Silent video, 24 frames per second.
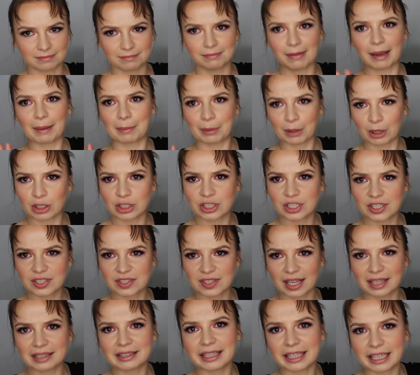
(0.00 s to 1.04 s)
my
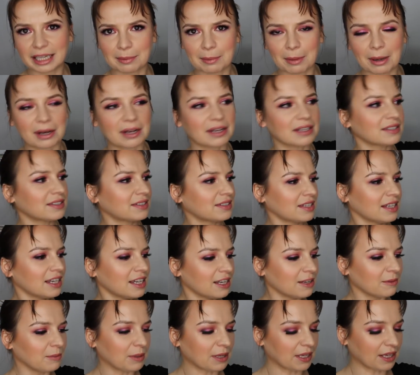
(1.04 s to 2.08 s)
purchase at Lady Moss
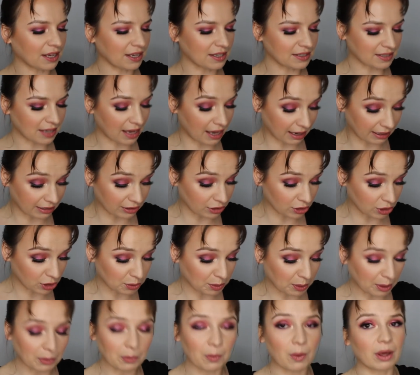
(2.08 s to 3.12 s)
because I
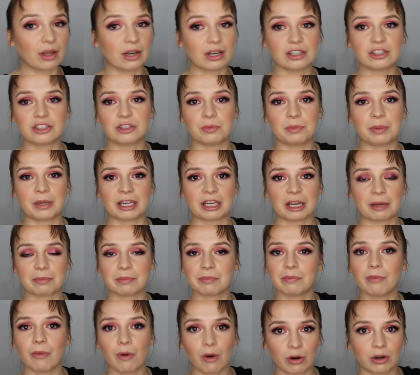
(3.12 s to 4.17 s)
knew I wanted to pick
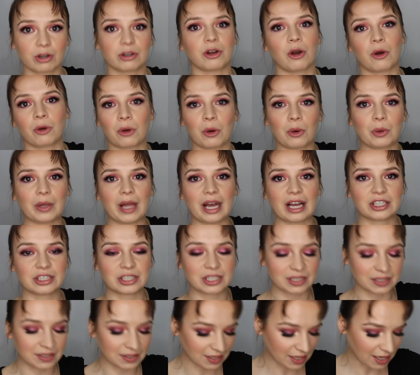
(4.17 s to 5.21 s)
up more Coco
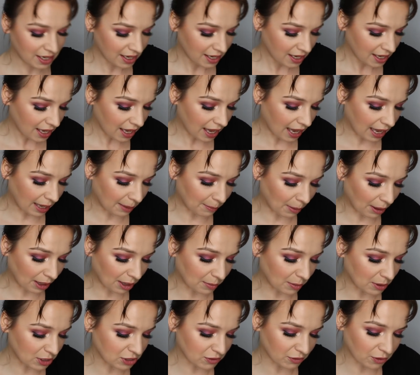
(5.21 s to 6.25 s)
lashes. I bought
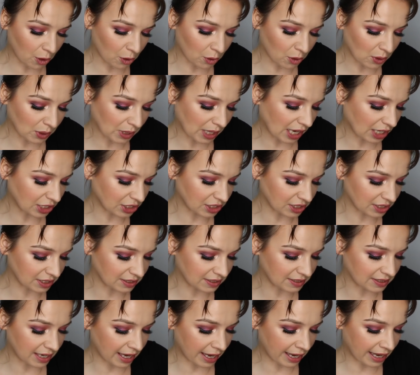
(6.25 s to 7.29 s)
a bunch of Coco
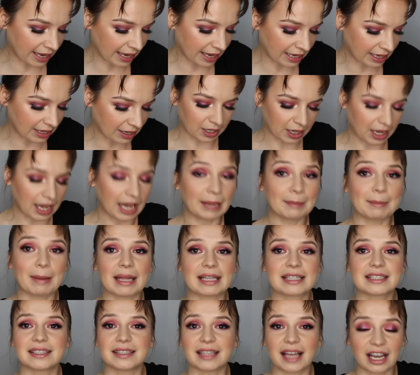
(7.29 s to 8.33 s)
lashes at
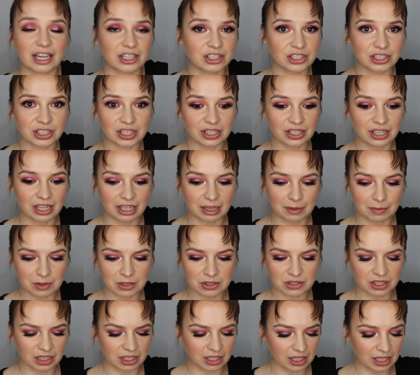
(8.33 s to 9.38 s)
IMATS last year, and I'm
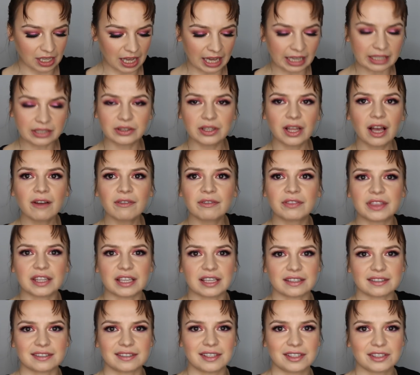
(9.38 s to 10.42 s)
just like, I love
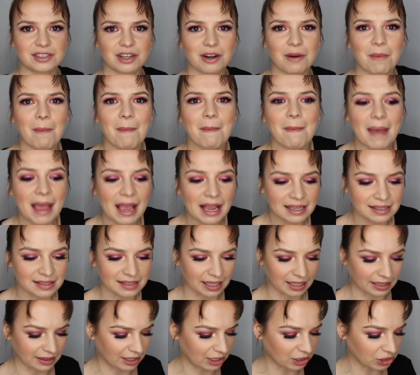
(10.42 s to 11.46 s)
these. These are
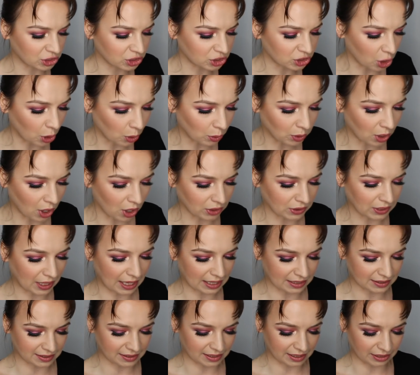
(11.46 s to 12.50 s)
amazing. They're so long
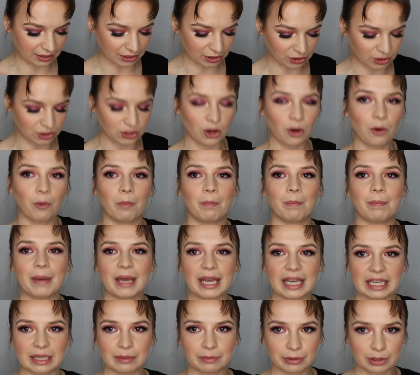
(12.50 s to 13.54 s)
lasting. They're so
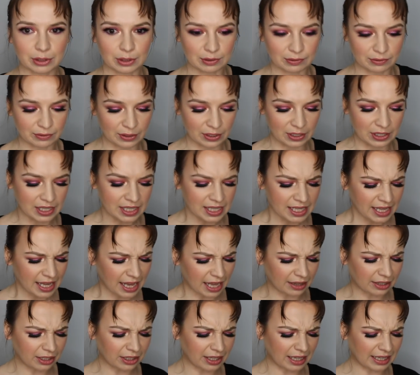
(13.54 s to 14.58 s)
big and beautiful,
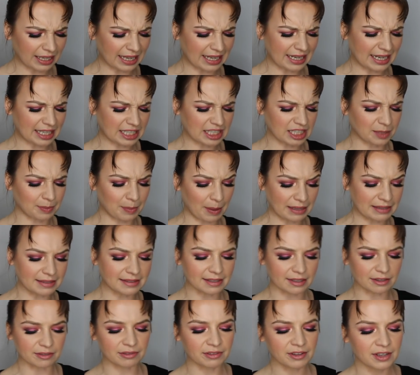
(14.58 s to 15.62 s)
and they're like
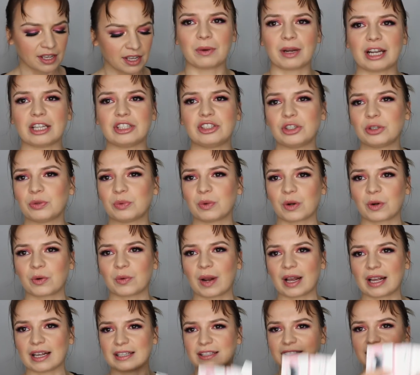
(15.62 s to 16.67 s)
inexpensive. What I do
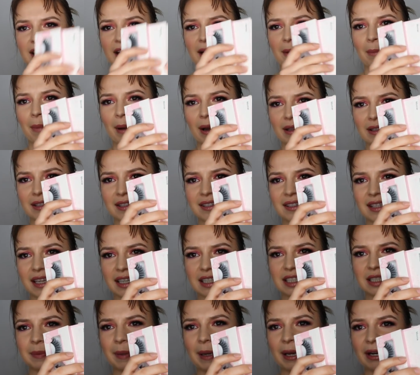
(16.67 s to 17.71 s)
regret is that I bought
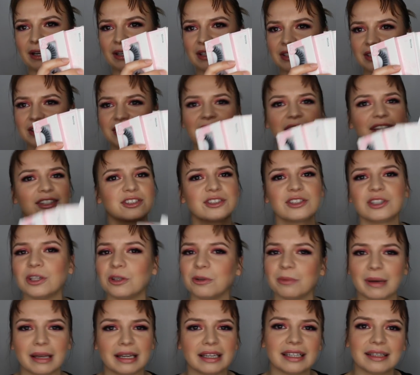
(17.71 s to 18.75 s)
6 pairs. That's
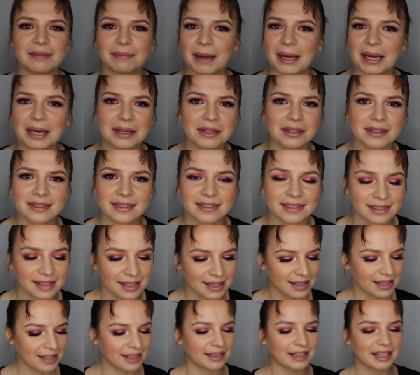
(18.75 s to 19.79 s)
too many pairs.
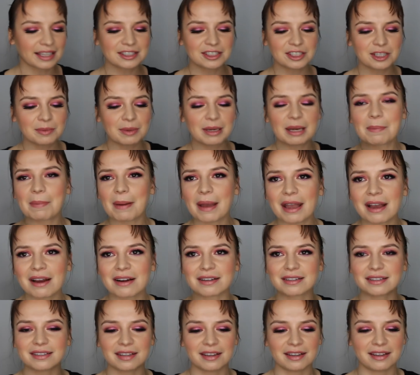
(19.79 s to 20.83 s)
That's too many
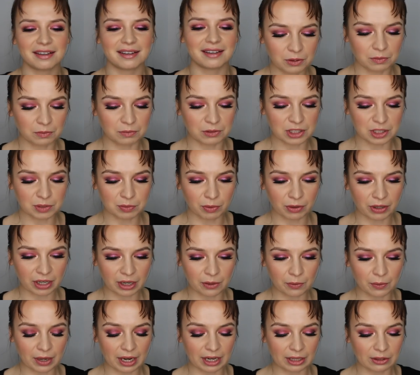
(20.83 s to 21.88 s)
pairs. This
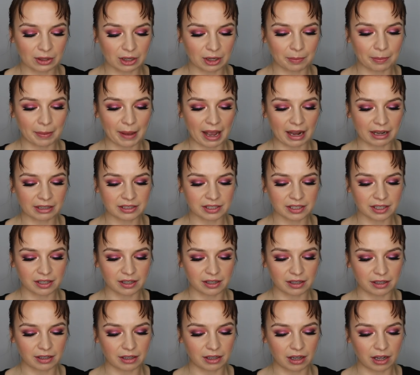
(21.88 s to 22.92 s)
morning when I looked back
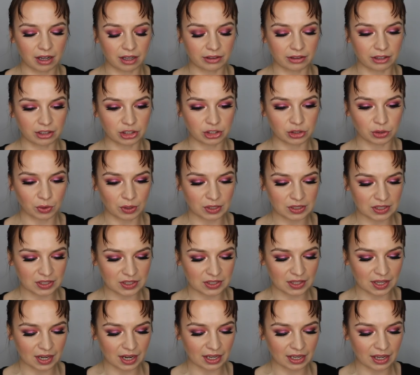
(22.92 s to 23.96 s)
on the
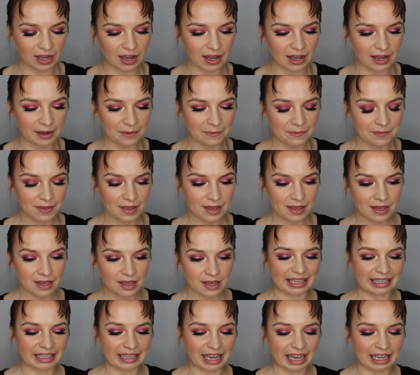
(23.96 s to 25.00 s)
choices that I got,
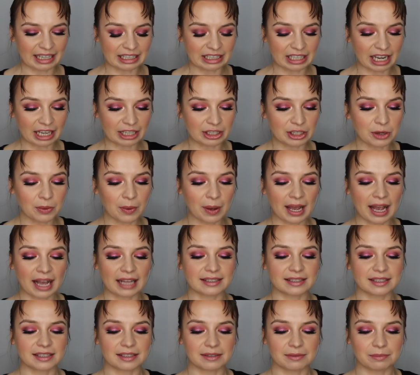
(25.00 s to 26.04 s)
I knew I
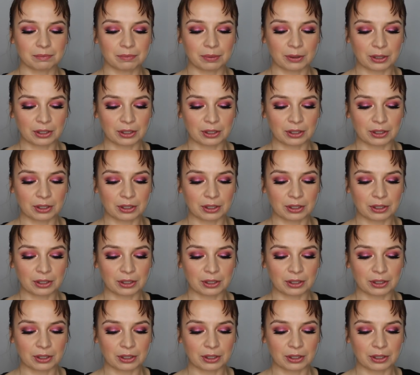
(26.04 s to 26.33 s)
had to